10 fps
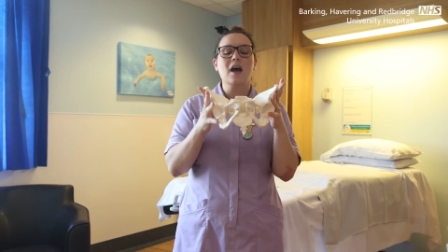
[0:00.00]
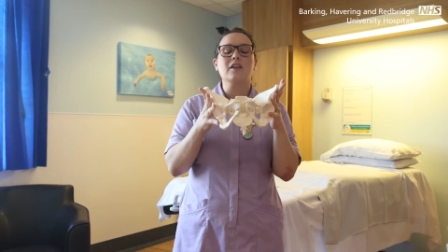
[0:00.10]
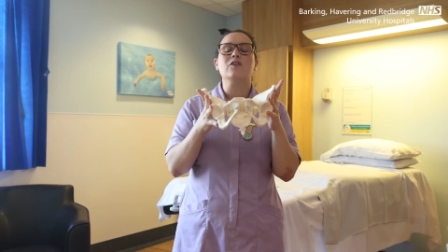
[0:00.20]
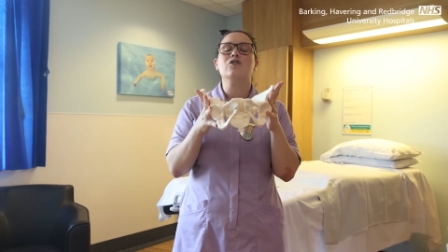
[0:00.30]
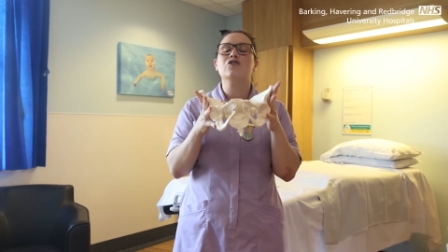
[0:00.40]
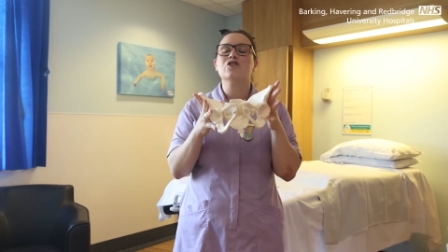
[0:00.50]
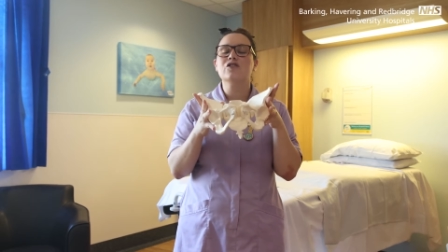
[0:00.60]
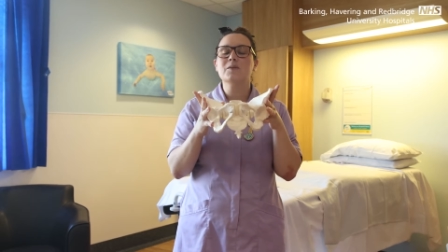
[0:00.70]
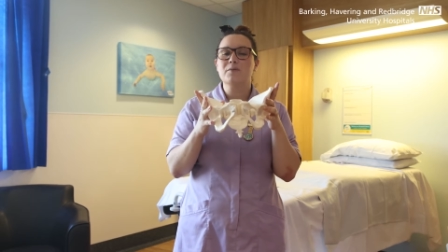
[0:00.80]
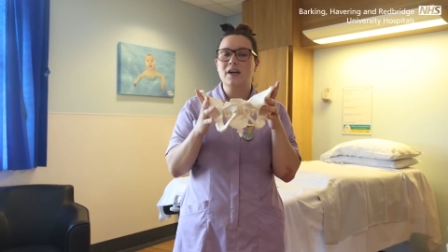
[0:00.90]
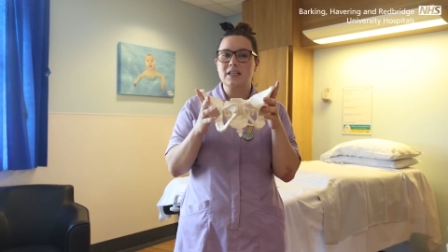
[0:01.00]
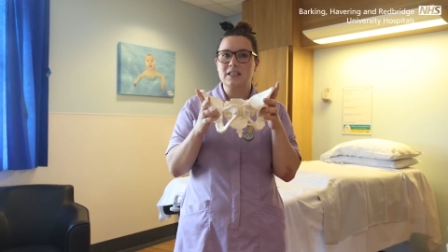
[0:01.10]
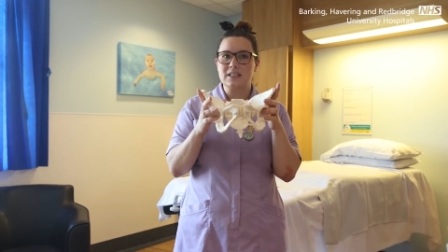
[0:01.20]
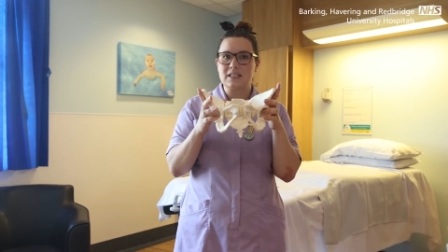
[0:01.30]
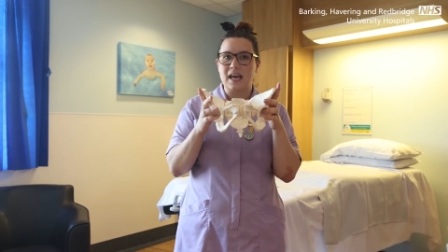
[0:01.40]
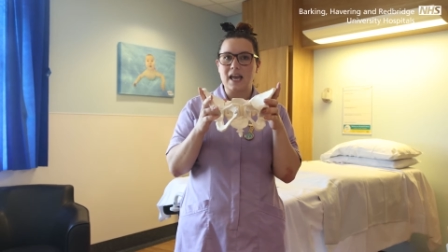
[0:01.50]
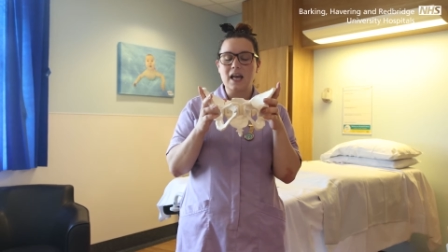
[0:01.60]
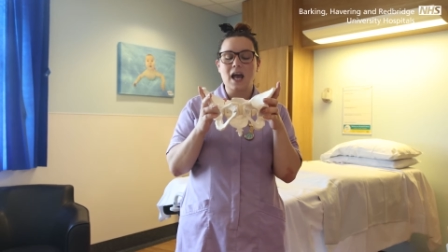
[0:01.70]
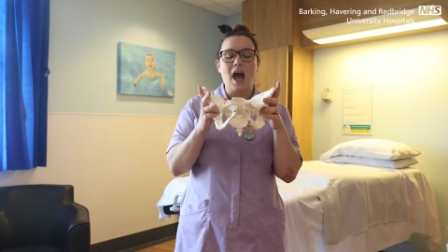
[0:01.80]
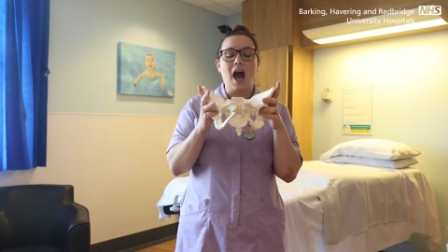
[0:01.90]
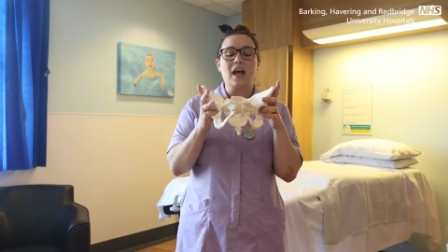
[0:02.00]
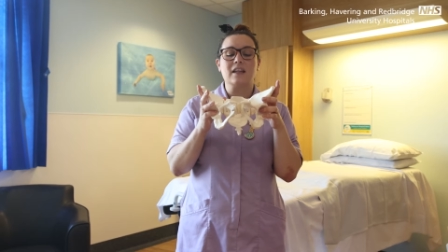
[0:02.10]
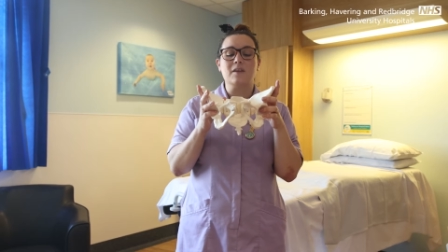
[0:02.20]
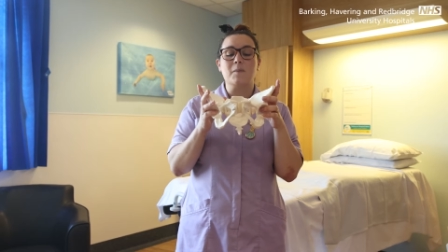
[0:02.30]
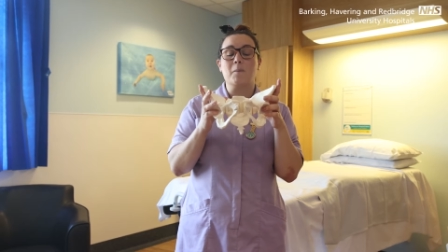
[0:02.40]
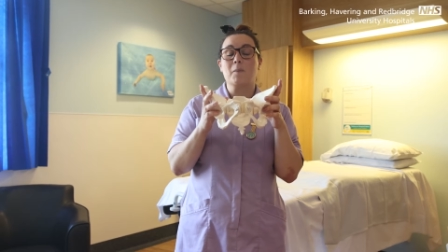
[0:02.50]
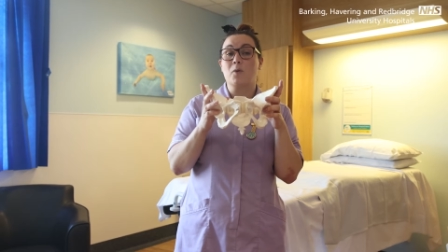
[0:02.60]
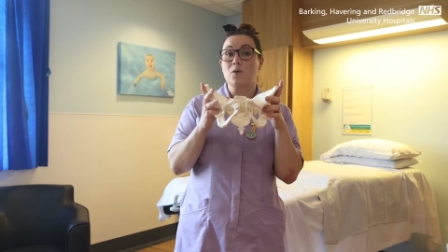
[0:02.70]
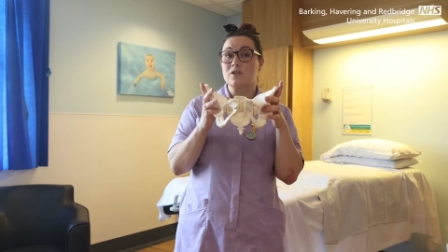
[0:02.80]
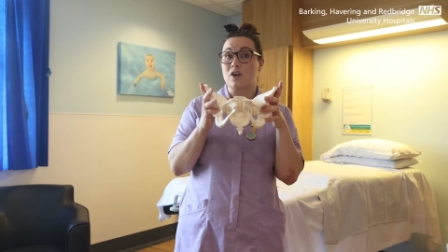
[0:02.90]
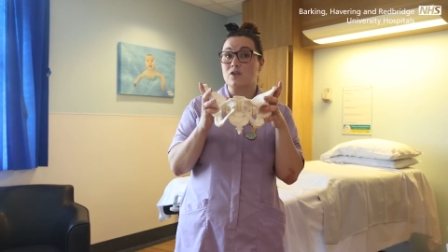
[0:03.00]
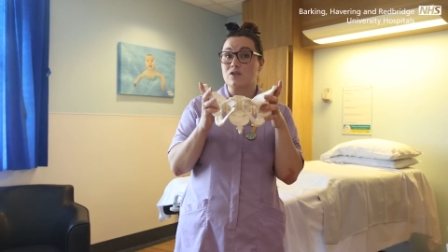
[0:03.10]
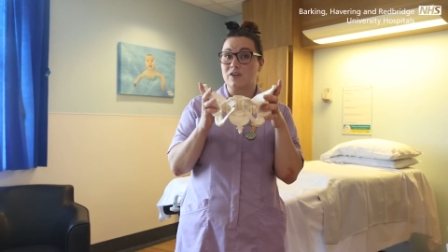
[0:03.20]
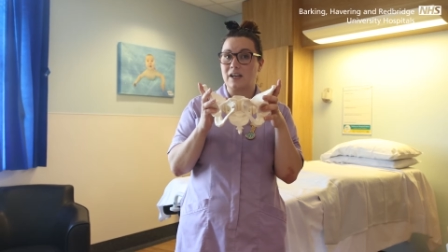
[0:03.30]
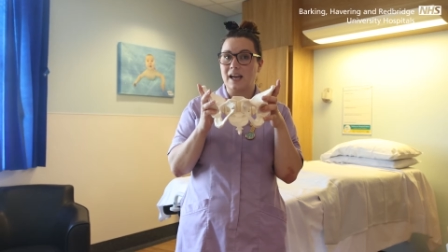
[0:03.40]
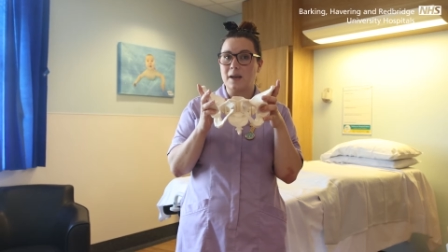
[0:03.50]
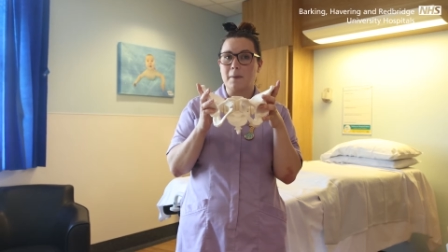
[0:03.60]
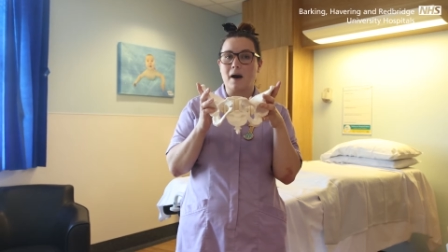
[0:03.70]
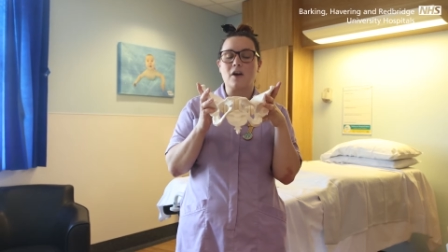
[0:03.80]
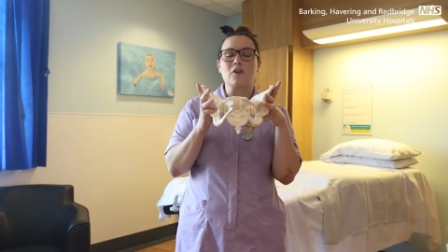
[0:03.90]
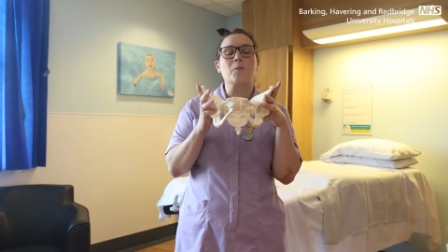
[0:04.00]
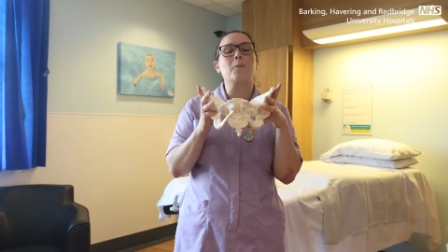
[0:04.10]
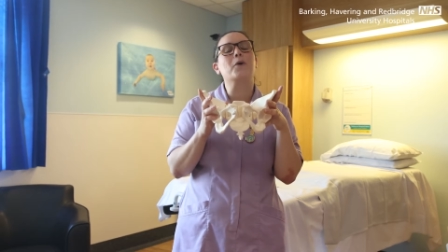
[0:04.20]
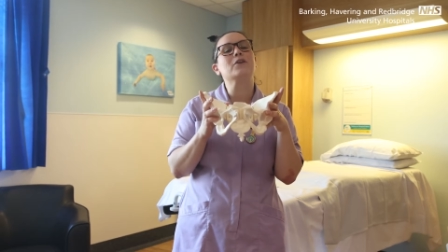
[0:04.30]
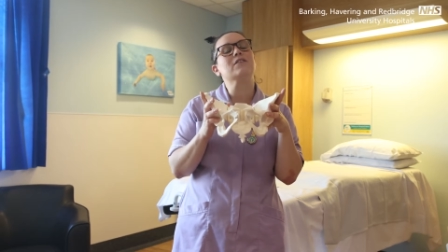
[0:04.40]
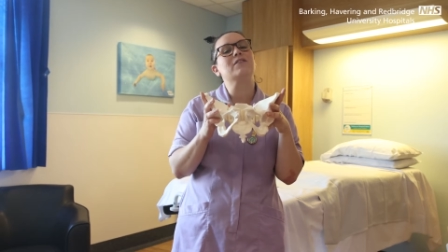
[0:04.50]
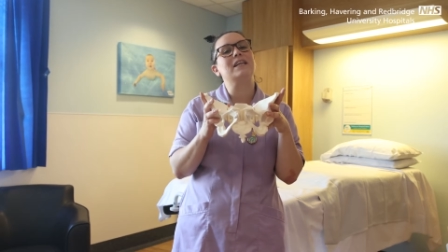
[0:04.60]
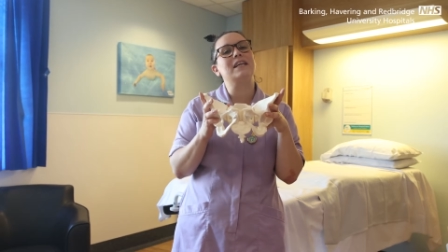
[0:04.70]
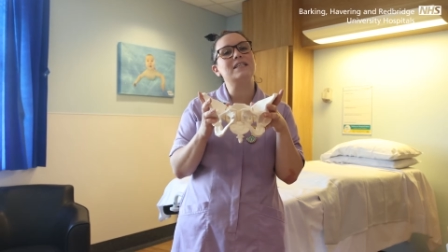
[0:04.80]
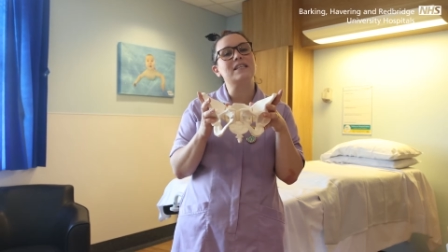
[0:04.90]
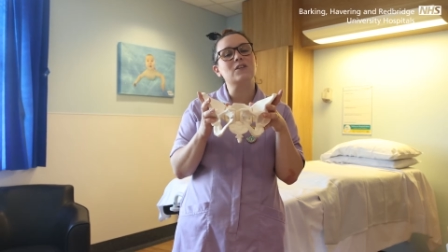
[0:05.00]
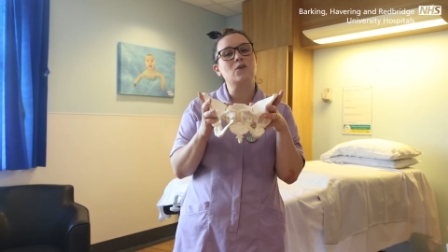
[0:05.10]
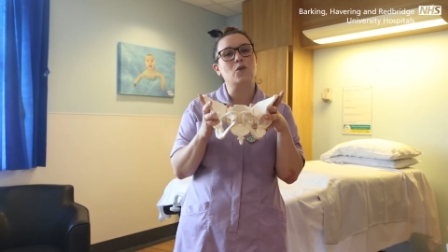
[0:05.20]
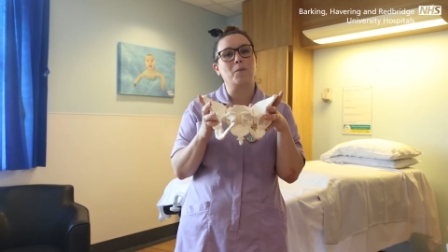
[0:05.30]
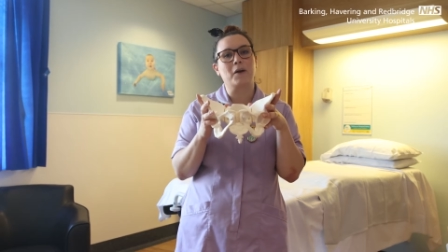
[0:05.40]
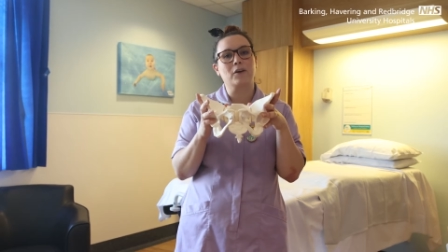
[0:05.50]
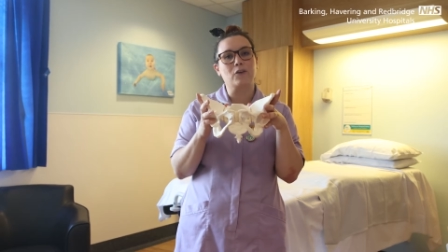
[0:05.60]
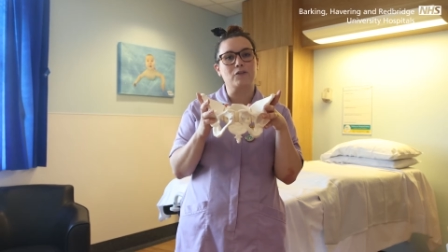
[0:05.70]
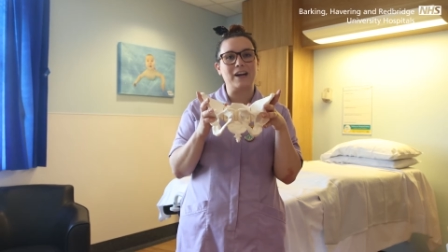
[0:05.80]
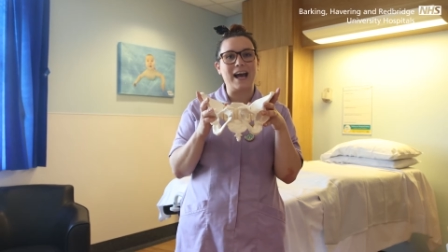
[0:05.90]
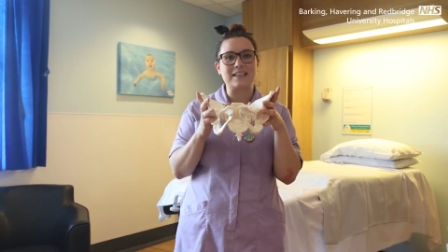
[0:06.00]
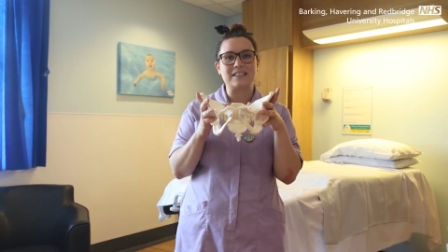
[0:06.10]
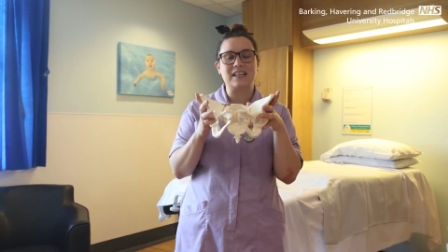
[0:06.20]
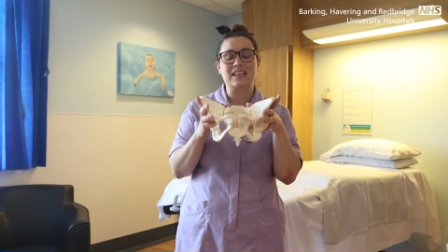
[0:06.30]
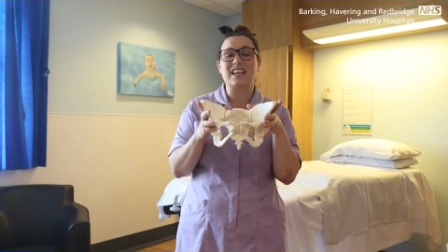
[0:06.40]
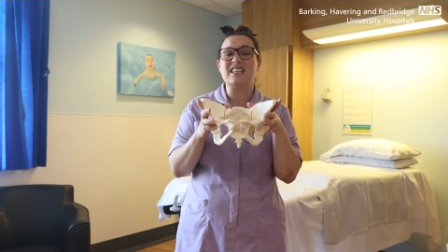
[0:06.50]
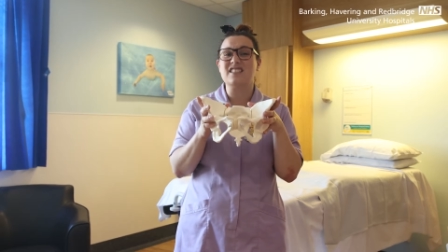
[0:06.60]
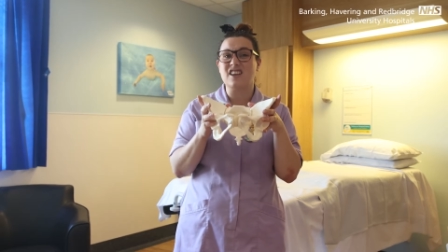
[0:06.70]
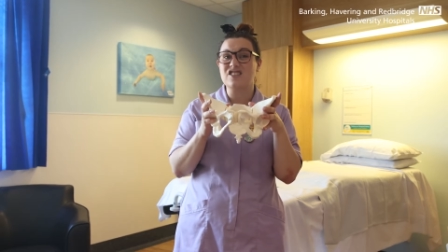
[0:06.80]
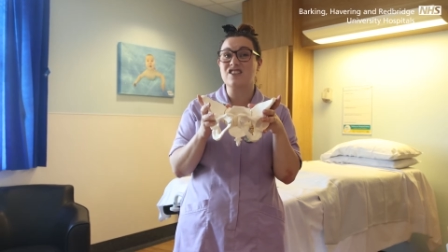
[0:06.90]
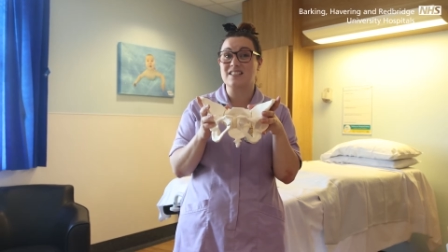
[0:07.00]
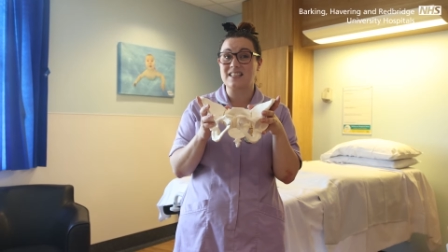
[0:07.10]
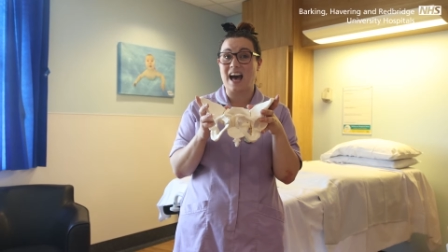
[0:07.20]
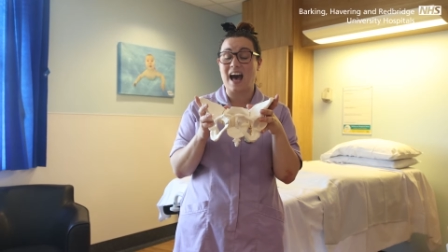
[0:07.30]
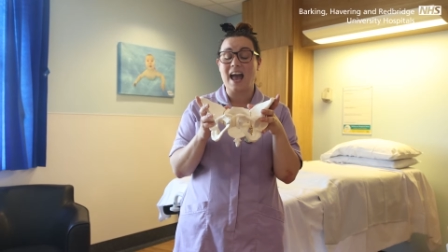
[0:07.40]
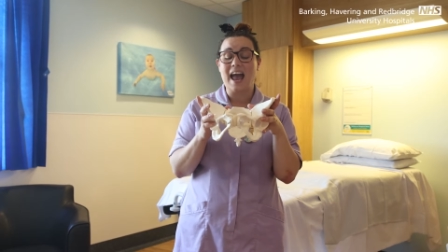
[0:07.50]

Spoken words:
Now, during pregnancy, and more so during labour, your body releases a hormone called relaxin, and it does just that.